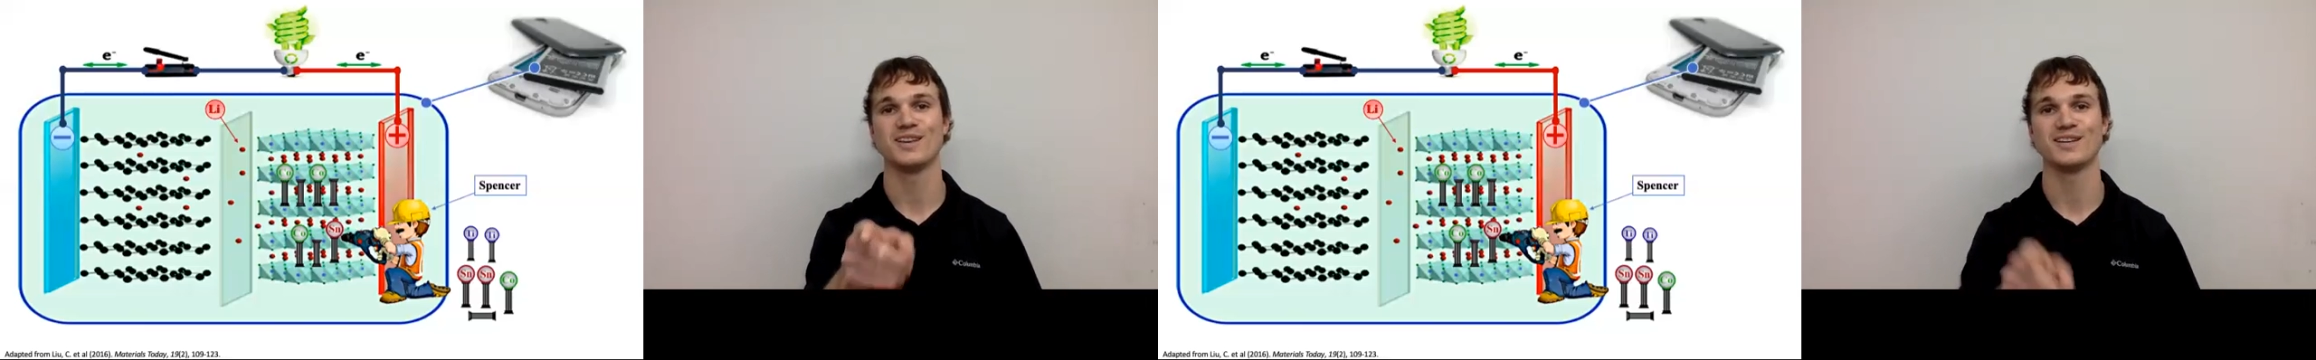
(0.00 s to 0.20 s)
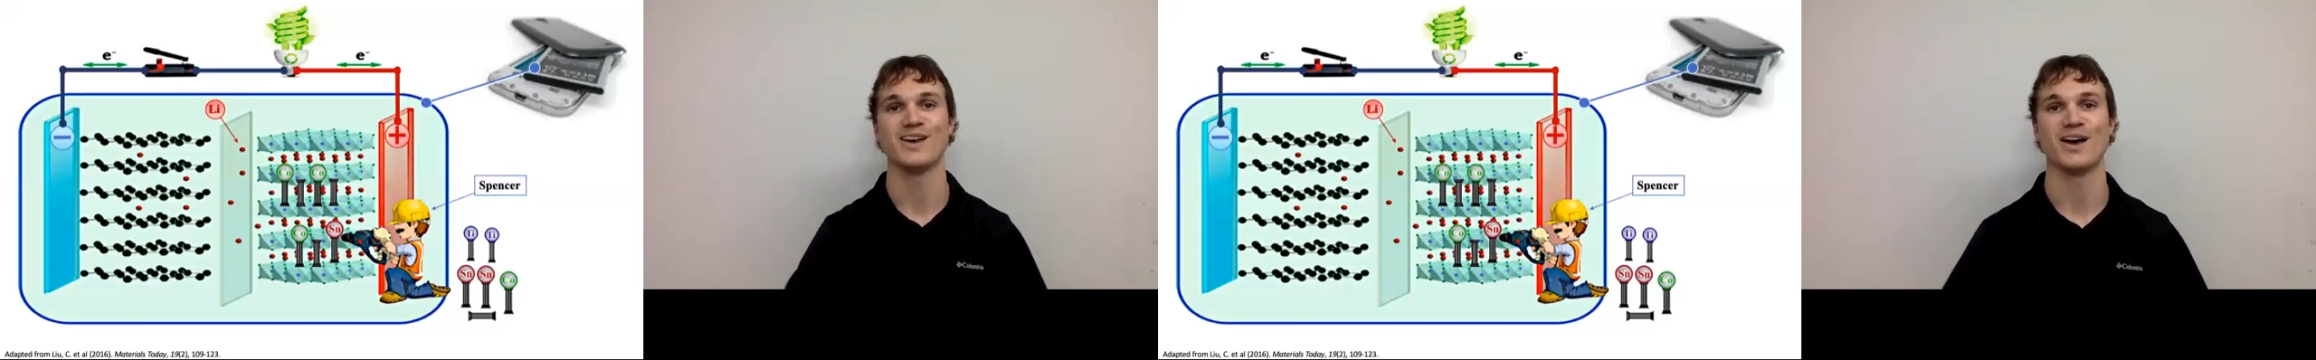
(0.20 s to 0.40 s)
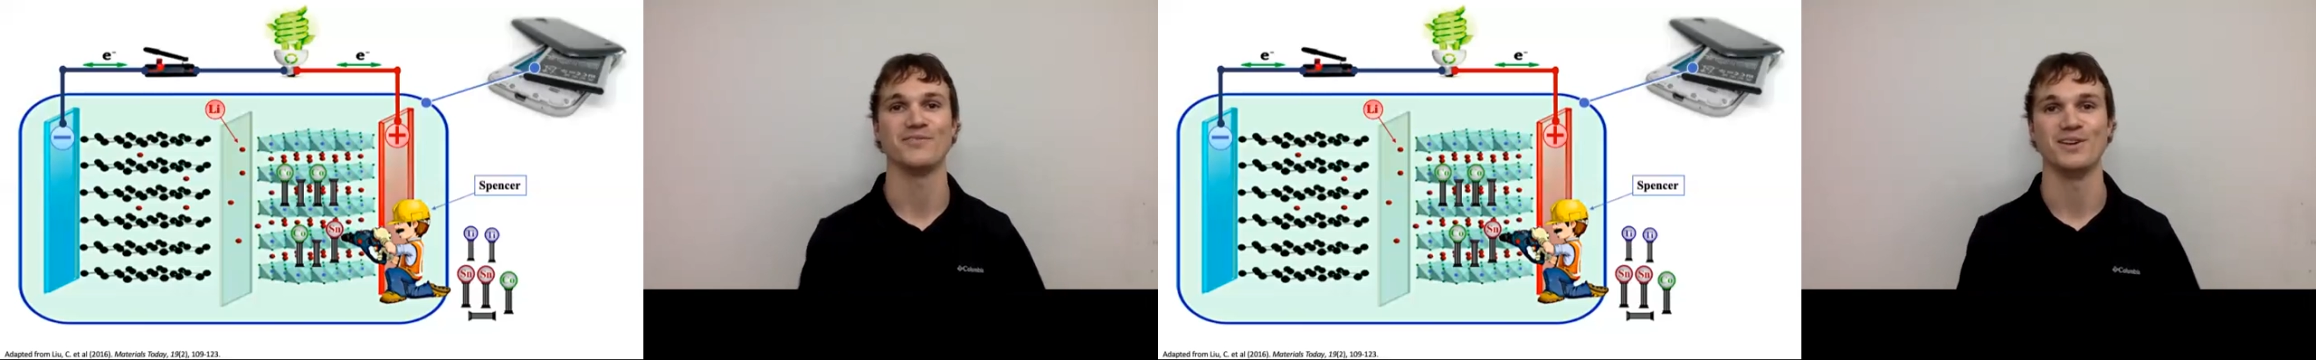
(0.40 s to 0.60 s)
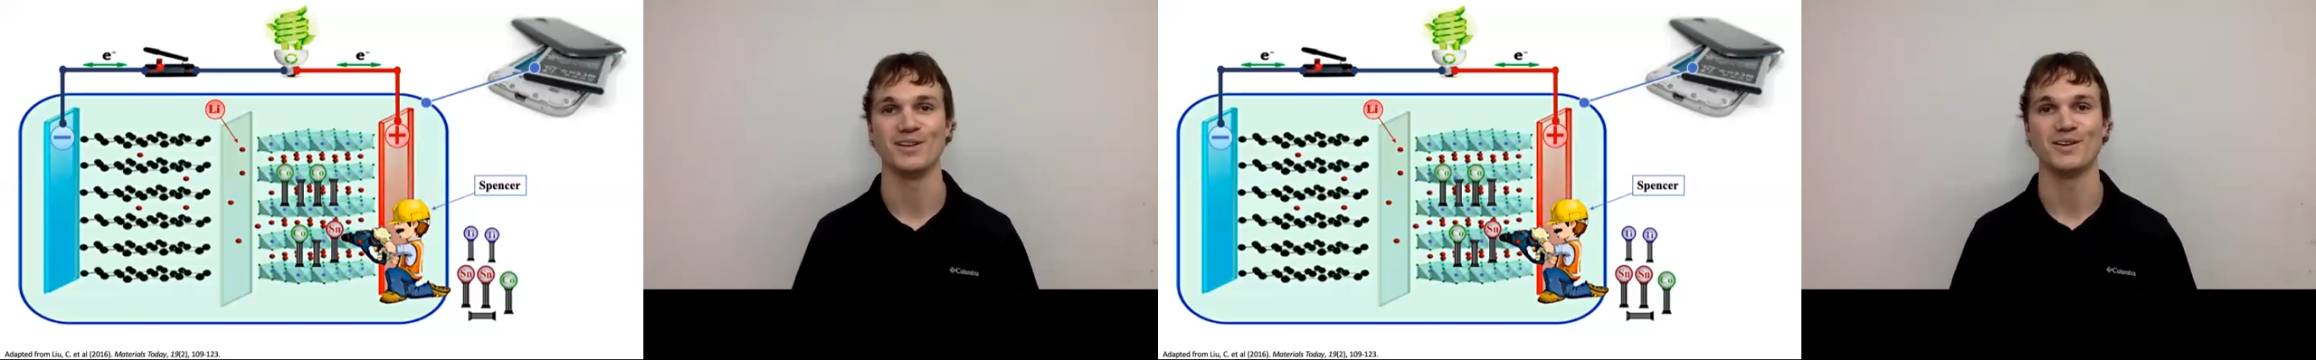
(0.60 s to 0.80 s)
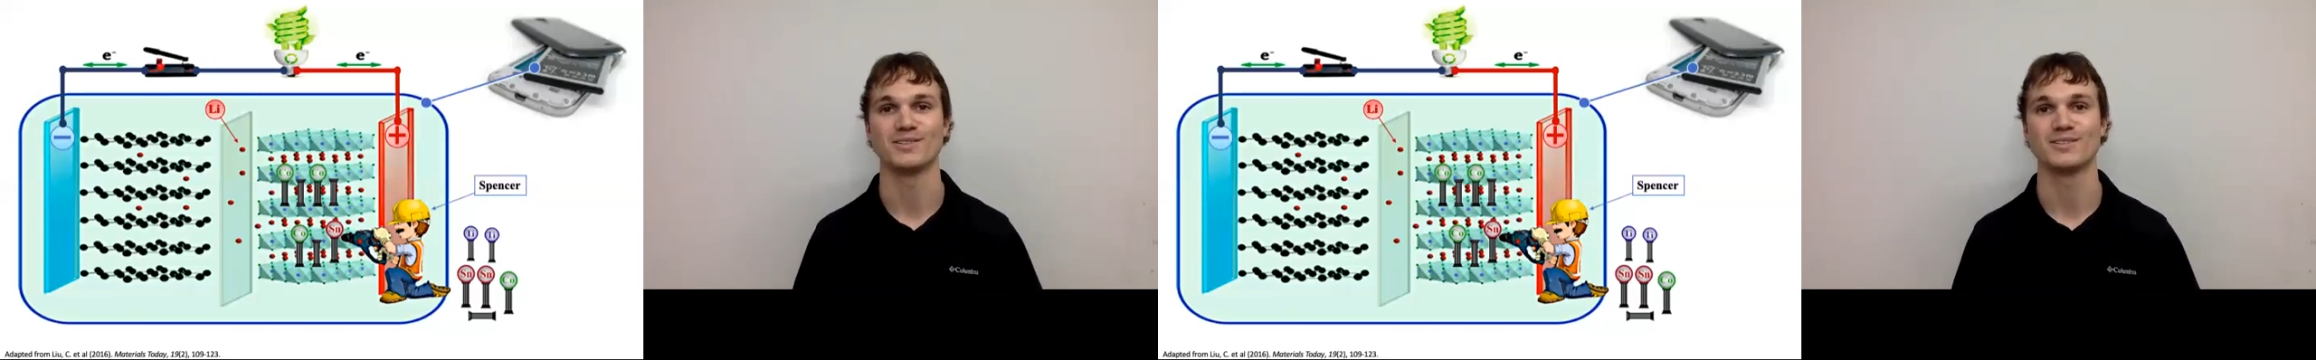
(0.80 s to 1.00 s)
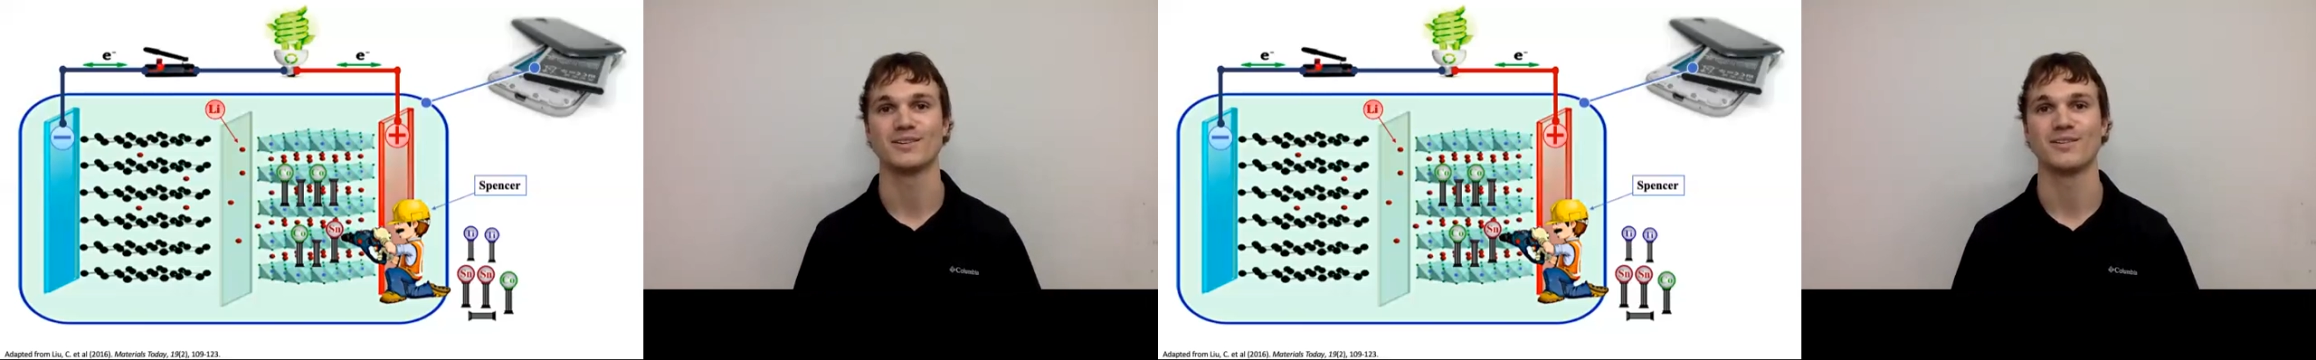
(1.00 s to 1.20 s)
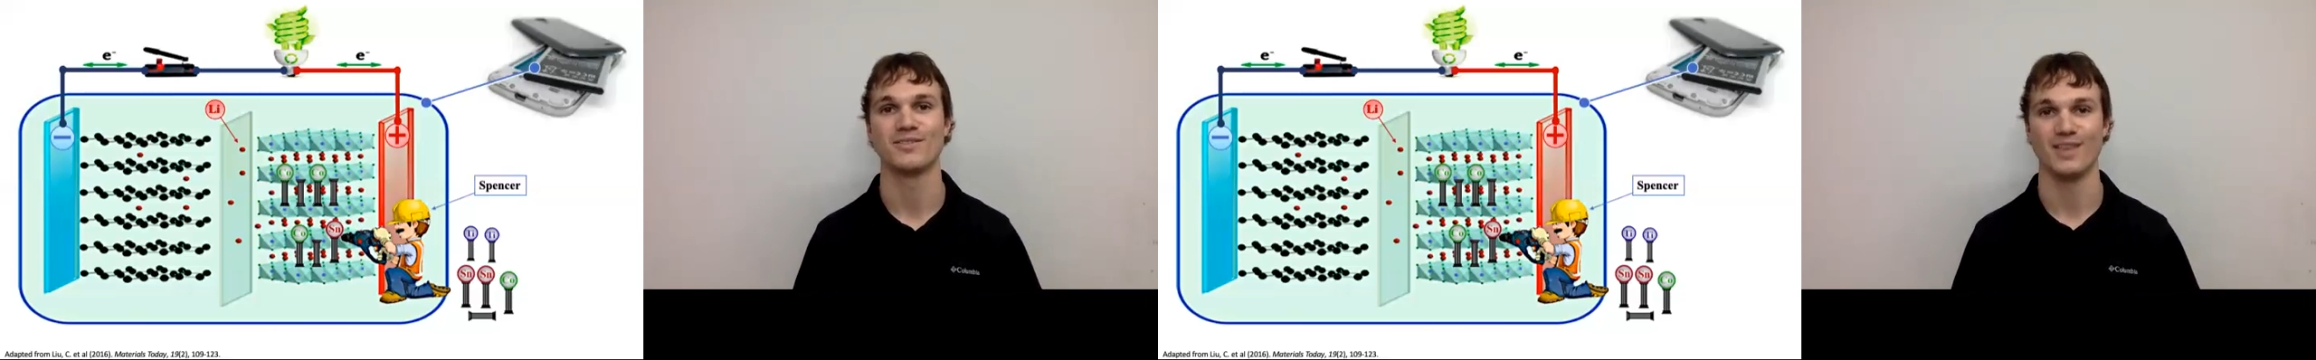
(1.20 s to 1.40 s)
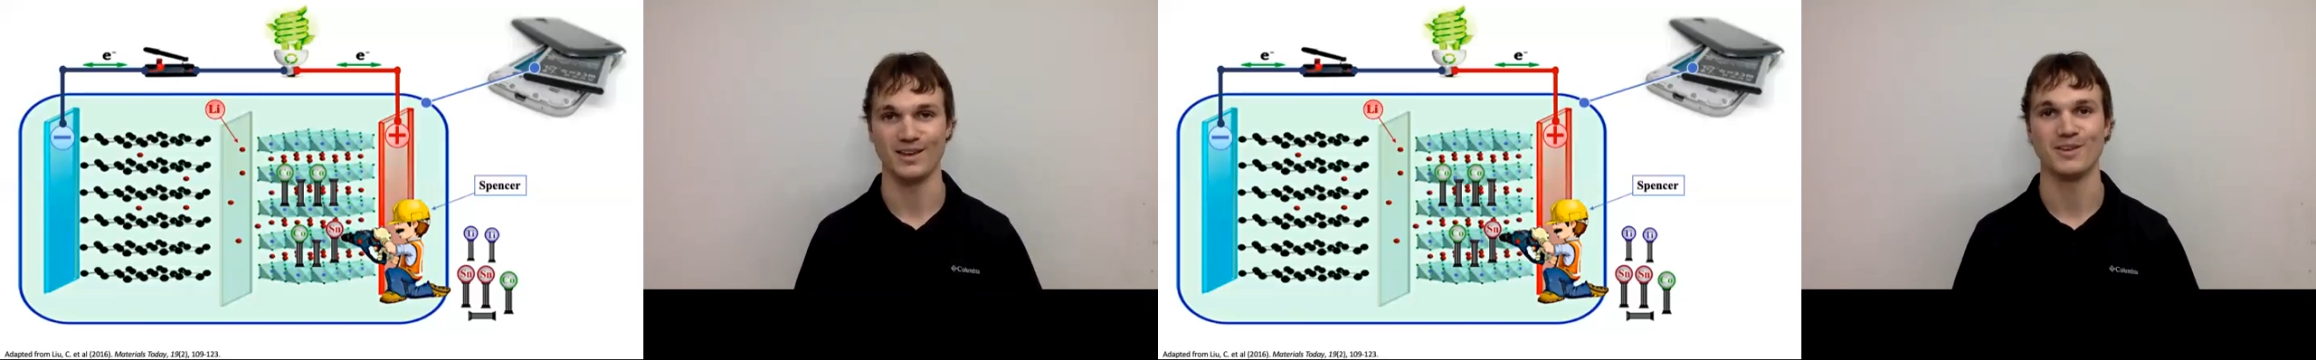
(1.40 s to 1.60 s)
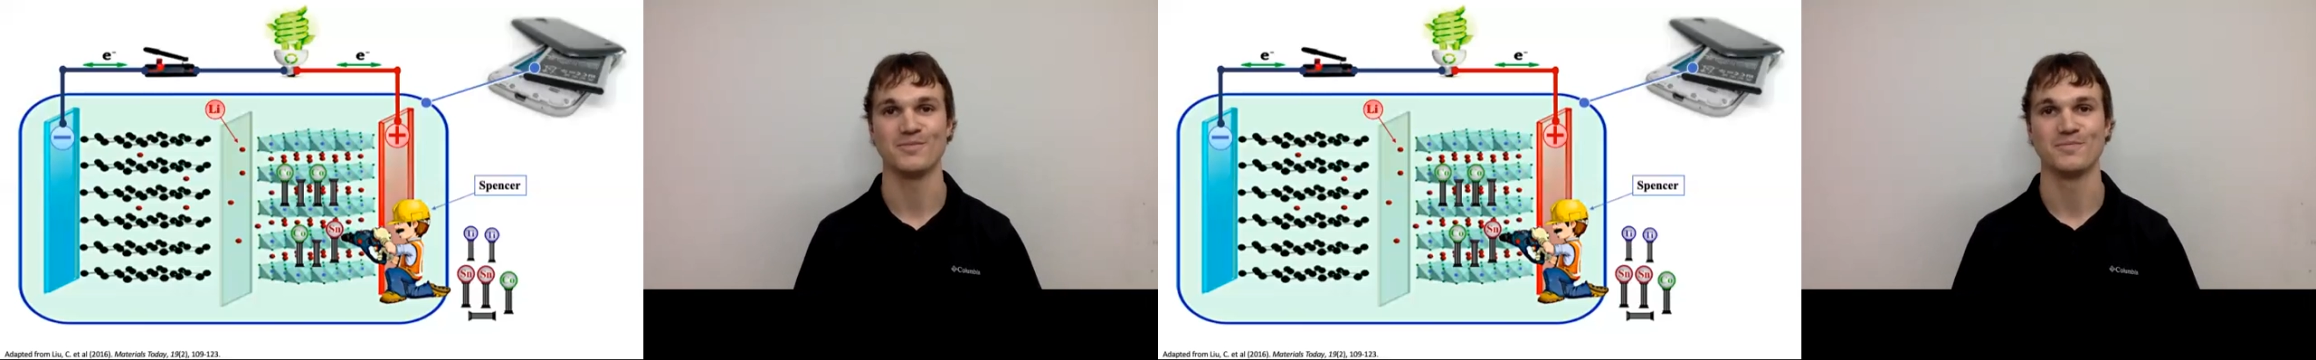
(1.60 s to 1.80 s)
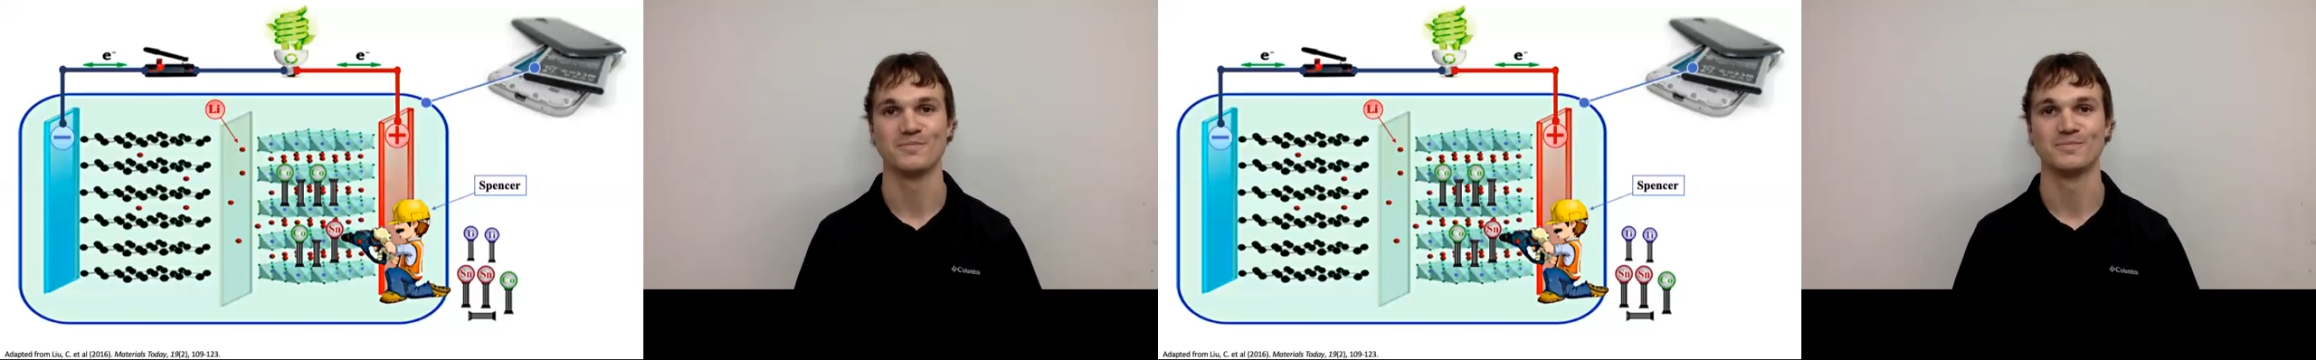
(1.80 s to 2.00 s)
TikTok videos. Thank you.